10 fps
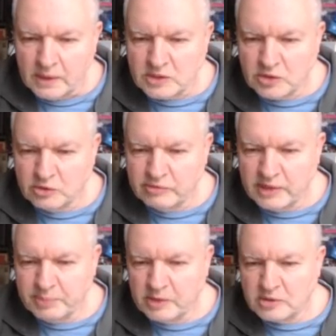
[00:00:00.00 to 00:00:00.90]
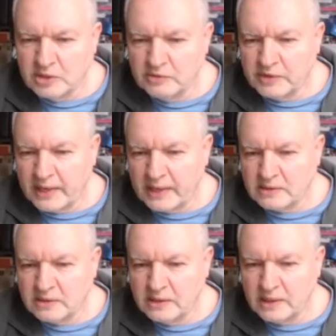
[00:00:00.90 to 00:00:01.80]
It's got a red box over that
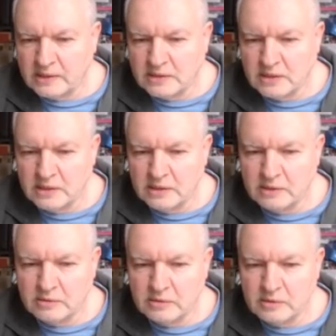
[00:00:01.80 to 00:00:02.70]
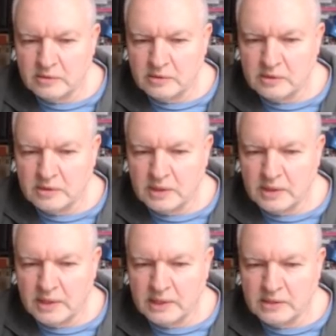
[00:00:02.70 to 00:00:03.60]
connector
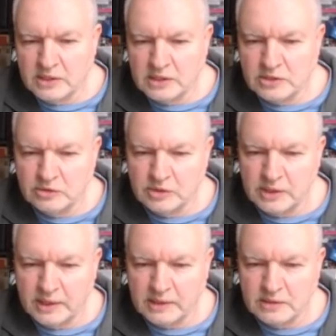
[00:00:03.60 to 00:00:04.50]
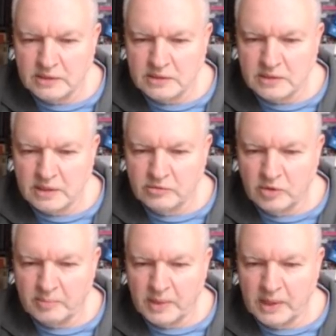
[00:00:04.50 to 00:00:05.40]
and these 2 connectors. I've
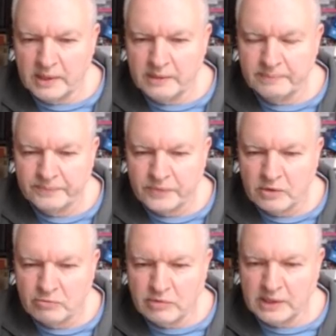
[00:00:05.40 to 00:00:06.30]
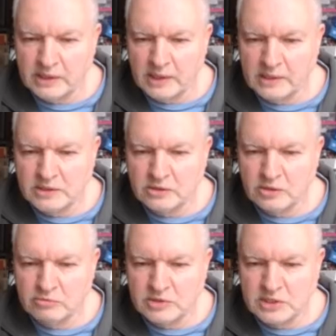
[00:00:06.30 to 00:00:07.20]
got my regulator,
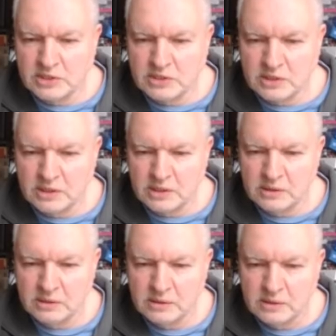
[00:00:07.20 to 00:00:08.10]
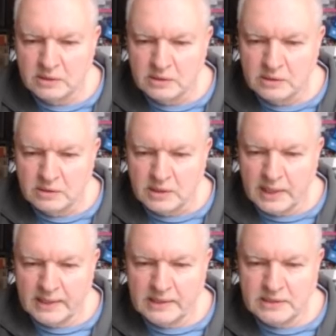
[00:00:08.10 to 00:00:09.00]
got resistor,
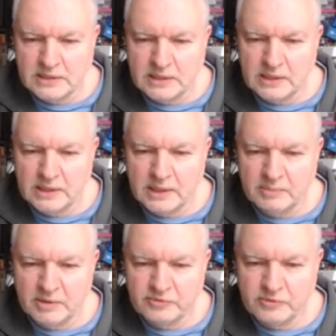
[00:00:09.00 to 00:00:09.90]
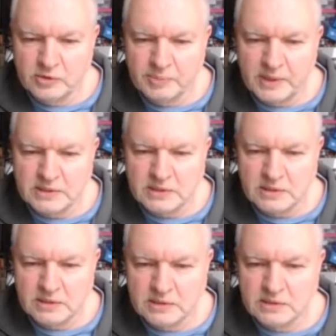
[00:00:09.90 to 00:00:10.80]
LED, and my 4
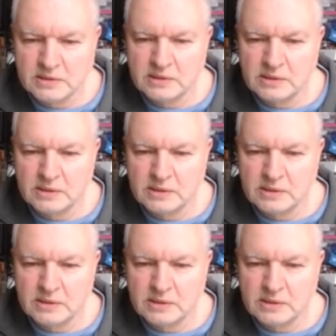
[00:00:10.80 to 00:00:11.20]
capacitors.